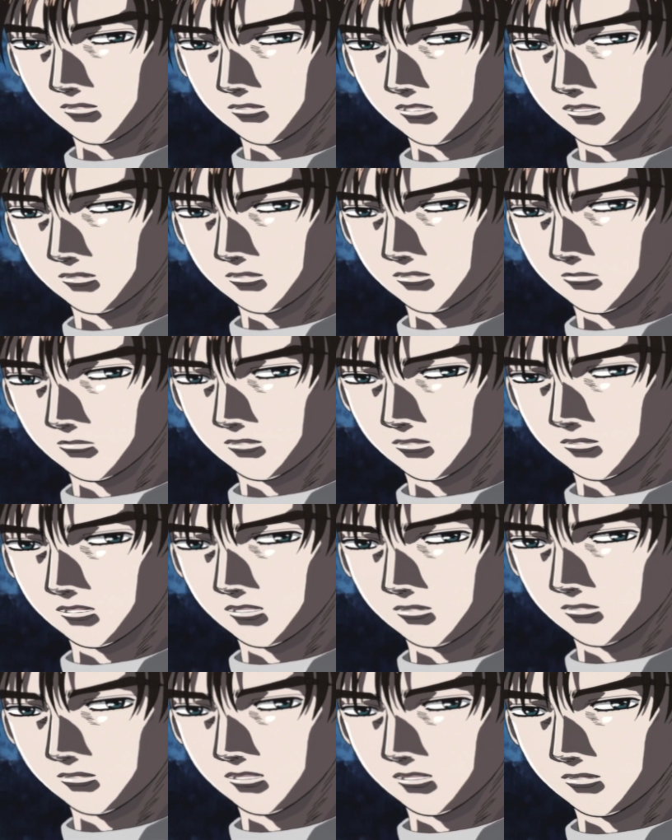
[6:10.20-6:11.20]
But above
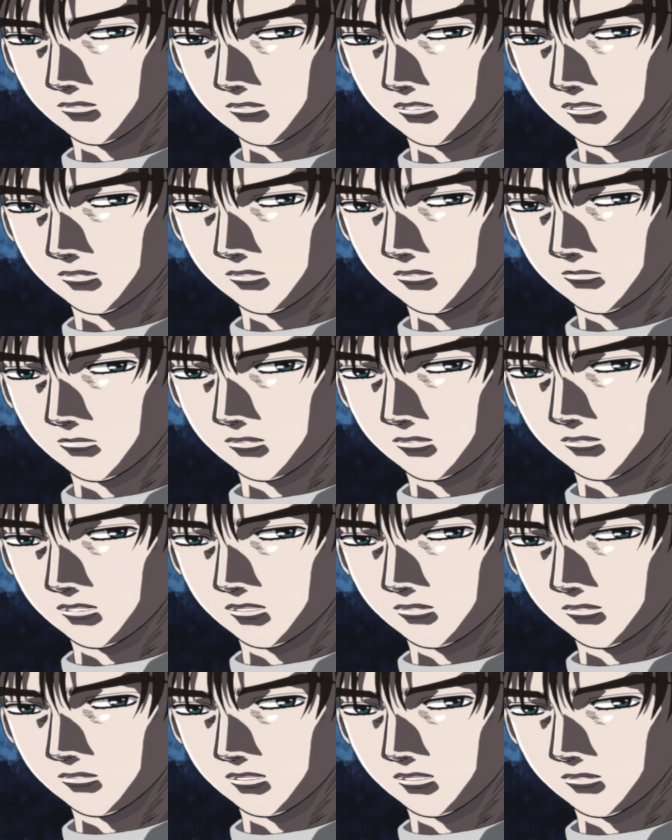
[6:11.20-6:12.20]
everything else, he's got that
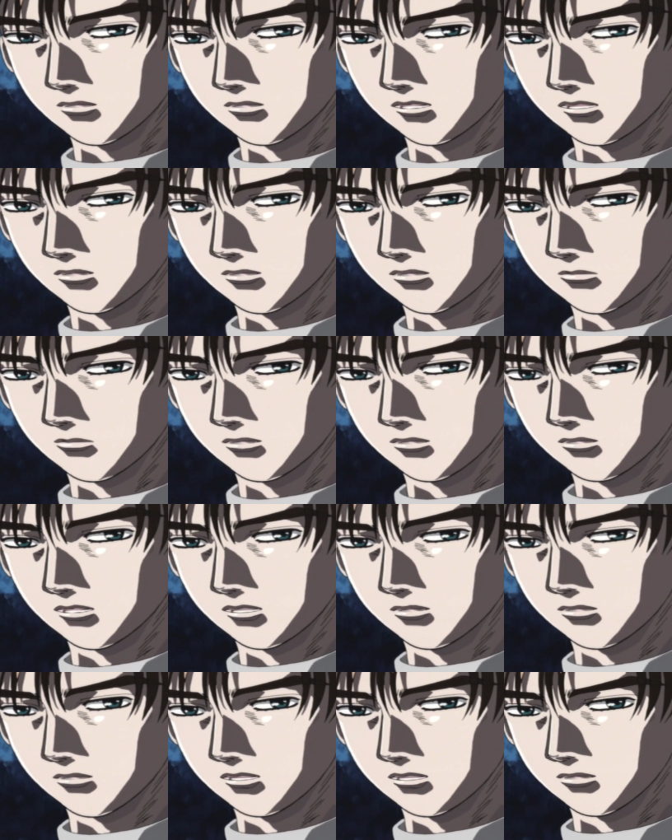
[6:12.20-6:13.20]
big uneasy feeling in
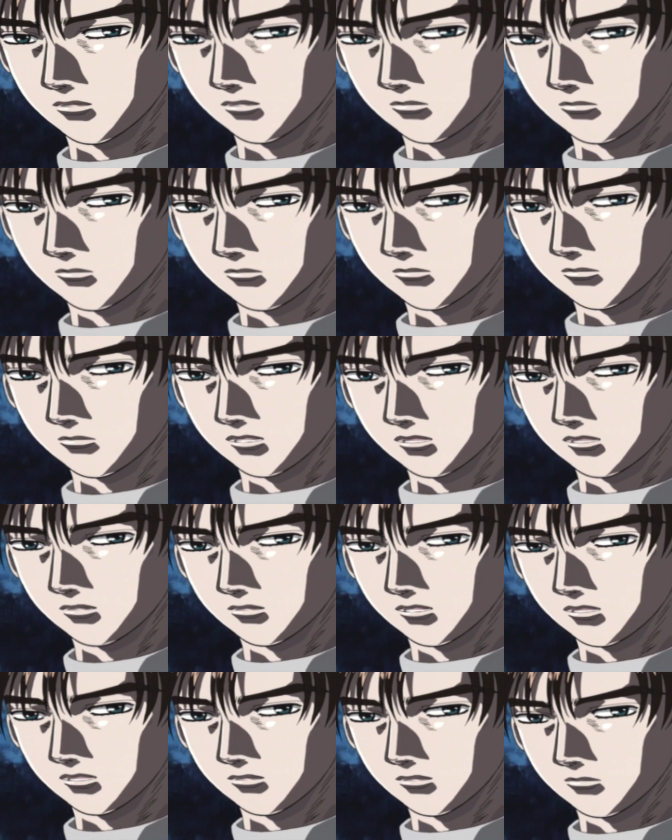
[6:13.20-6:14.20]
his gut. He's
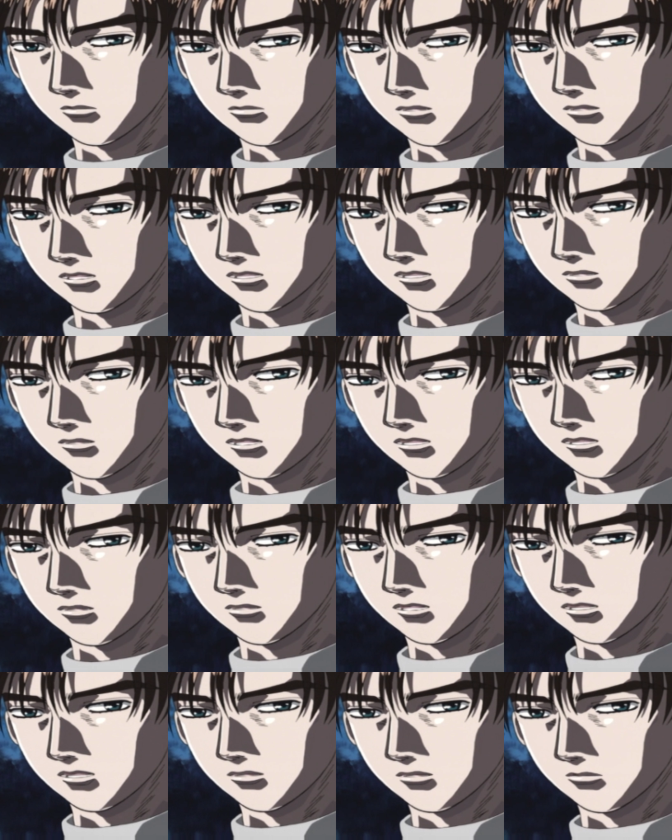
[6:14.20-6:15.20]
still not used to the new
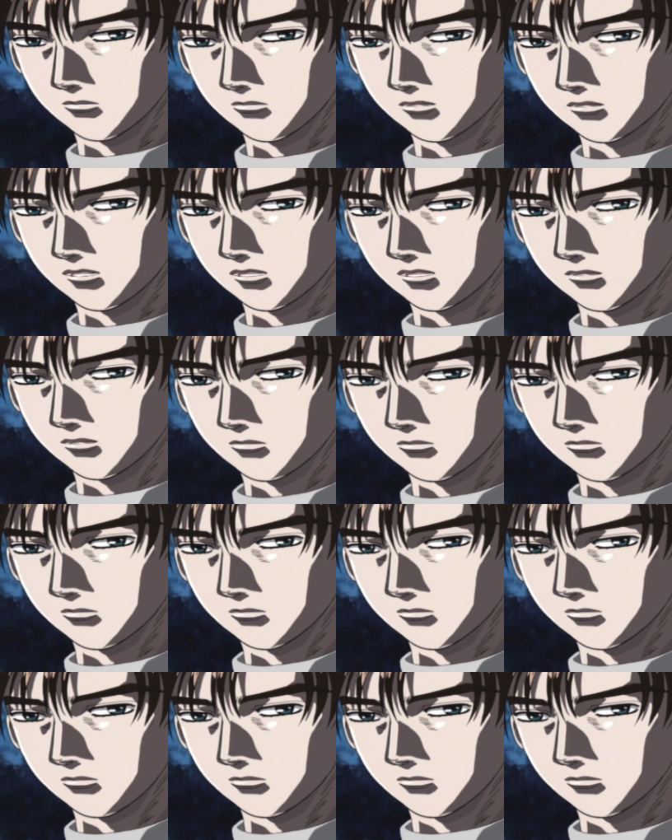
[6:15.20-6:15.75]
8-6.